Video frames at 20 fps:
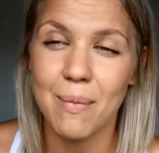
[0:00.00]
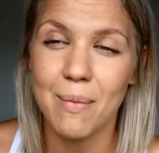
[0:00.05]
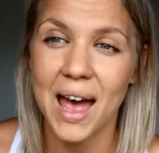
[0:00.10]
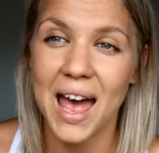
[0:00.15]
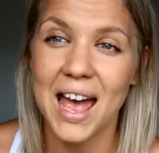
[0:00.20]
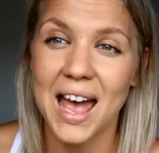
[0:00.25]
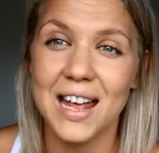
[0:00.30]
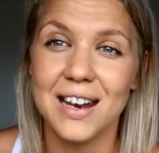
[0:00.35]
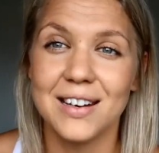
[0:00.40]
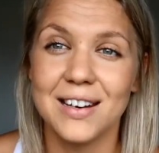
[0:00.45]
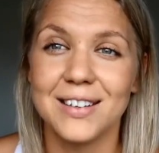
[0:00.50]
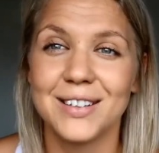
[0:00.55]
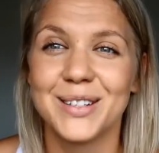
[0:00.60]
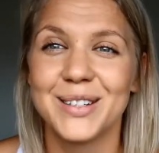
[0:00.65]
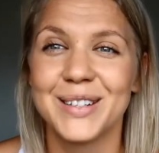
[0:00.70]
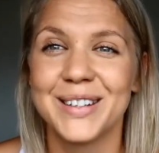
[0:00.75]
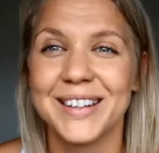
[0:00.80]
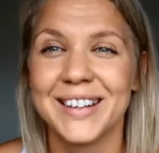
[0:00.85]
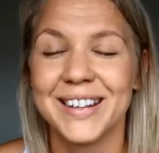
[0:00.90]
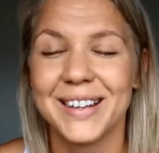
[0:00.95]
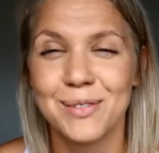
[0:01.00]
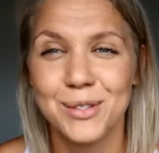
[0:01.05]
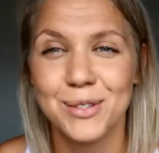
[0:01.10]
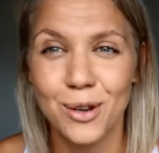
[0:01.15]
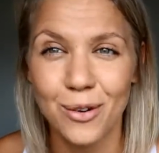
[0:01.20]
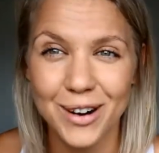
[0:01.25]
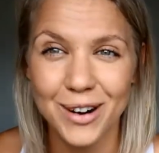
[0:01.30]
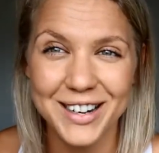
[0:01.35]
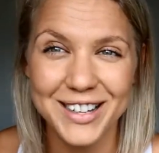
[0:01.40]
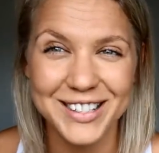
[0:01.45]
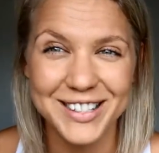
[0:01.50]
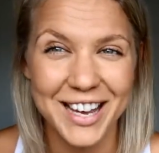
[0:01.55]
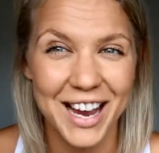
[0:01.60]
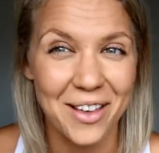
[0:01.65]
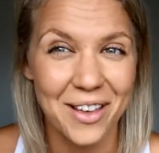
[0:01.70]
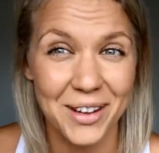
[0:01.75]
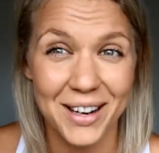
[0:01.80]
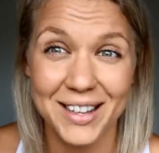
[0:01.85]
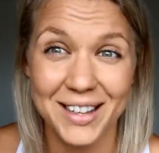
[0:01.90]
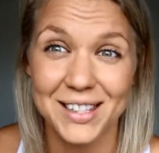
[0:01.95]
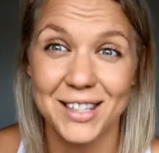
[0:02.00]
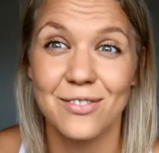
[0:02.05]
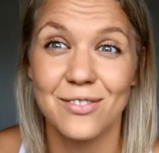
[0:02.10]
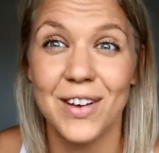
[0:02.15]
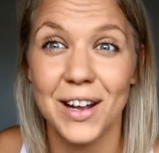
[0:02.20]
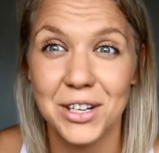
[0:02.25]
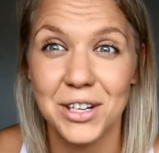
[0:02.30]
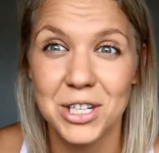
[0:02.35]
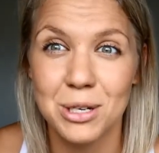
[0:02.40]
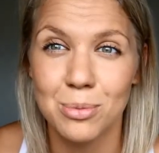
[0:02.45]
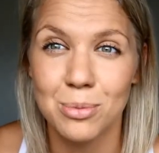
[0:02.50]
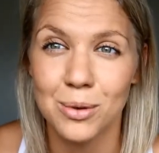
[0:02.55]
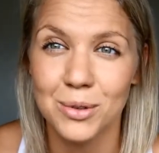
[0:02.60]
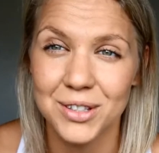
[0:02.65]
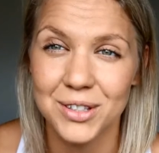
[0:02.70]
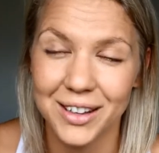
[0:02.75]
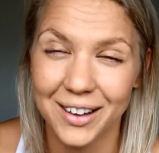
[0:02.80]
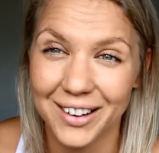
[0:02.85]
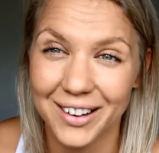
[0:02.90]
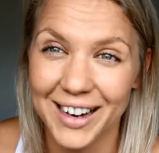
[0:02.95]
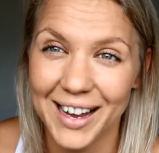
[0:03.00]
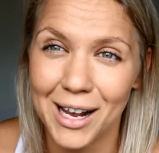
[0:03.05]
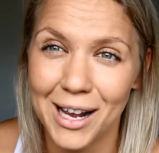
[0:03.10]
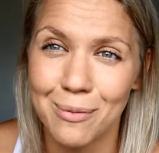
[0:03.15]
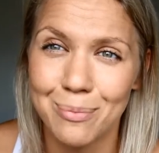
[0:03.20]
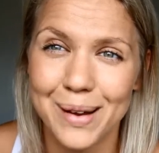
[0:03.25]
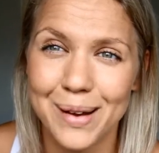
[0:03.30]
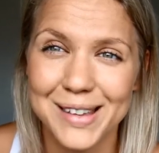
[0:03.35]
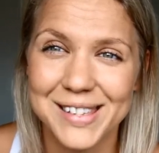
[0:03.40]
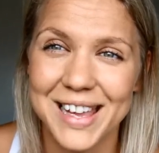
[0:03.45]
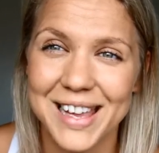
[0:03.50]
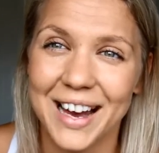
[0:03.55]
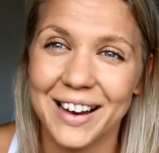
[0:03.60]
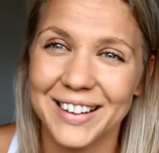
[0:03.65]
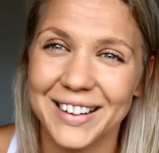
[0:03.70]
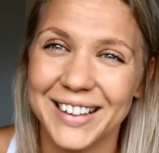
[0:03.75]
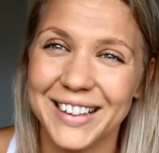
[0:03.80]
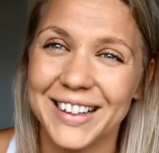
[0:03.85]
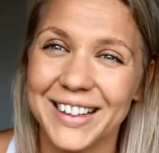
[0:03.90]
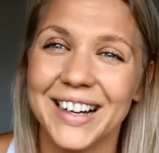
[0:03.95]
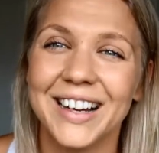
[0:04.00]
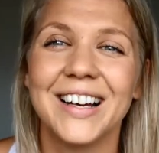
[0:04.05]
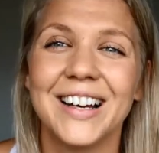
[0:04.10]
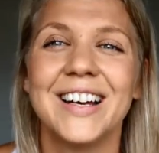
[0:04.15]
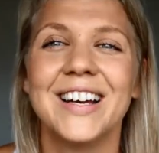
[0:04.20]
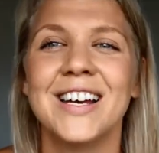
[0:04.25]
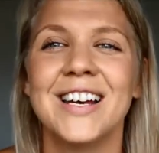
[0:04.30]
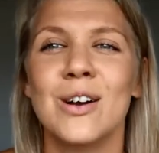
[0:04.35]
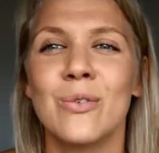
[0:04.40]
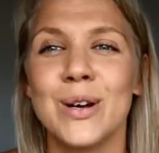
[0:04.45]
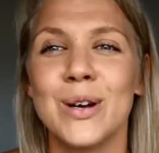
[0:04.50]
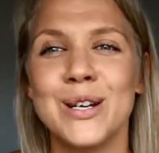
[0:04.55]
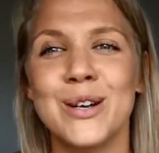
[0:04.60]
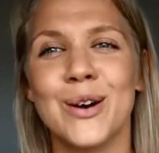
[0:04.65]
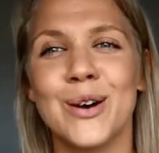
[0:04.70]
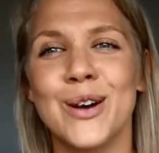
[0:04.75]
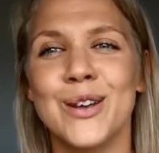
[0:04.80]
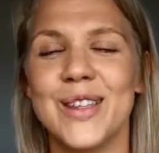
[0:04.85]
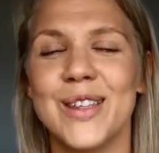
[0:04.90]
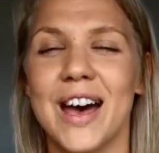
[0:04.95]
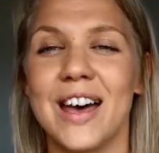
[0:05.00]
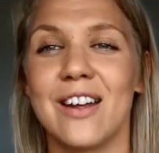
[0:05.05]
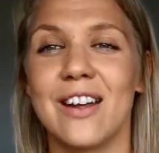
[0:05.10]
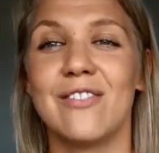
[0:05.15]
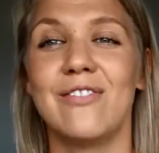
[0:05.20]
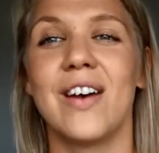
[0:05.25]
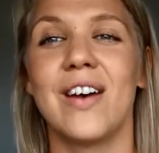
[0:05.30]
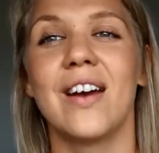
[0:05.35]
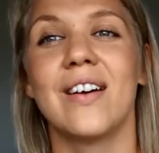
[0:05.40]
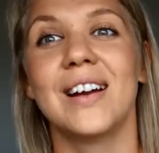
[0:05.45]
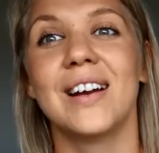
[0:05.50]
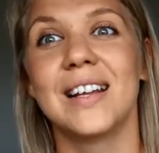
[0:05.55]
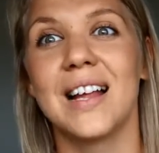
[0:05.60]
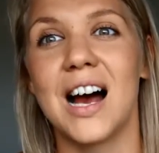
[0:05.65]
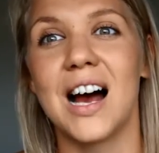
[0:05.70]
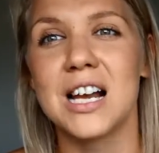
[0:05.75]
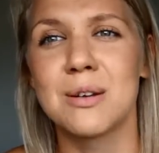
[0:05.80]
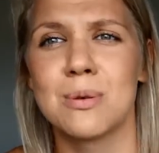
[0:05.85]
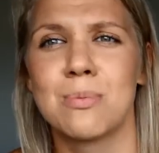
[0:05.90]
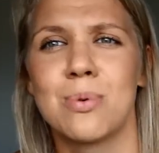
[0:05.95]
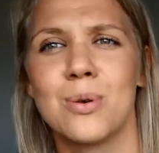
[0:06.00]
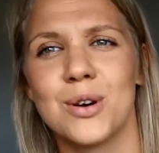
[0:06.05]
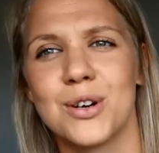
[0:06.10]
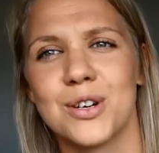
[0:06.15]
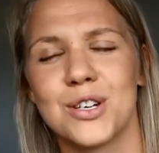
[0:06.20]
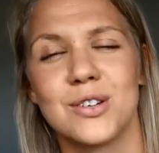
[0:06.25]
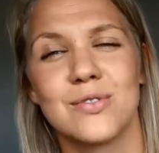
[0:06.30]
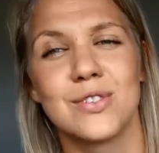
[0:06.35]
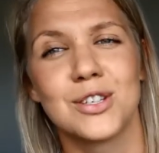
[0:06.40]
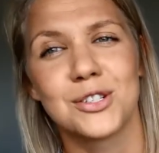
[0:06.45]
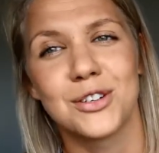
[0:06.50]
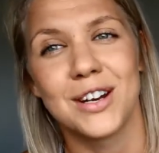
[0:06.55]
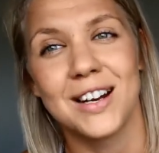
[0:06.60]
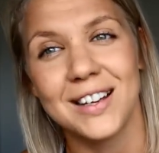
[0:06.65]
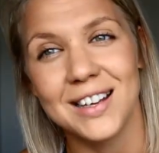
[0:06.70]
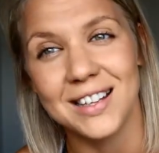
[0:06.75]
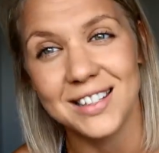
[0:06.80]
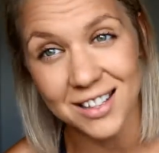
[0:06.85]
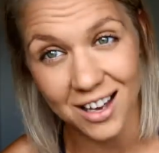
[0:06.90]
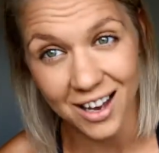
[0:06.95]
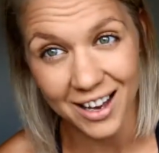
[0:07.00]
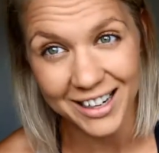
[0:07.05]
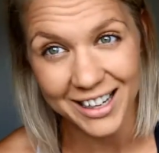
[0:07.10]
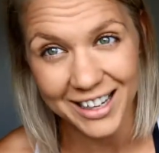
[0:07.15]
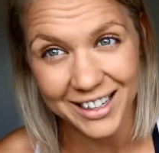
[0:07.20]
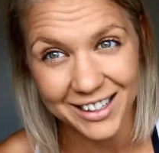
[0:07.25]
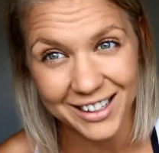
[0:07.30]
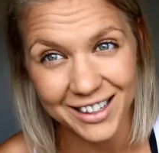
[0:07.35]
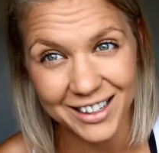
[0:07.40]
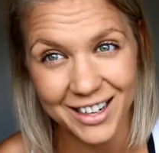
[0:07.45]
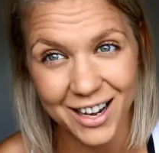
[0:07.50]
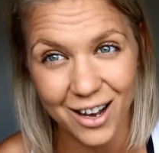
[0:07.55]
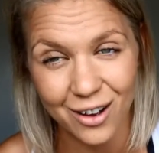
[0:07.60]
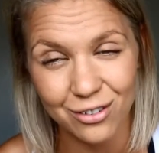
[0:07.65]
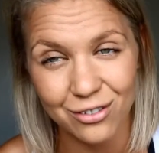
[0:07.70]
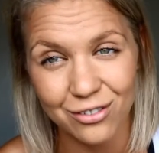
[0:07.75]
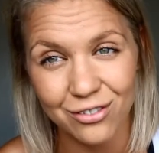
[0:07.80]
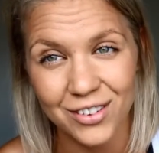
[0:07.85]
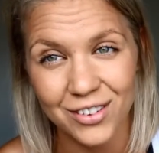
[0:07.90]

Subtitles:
And sorry to say that it's the vegetables that are going to help us out here. We know that a very large proportion of Australians aren't eating enough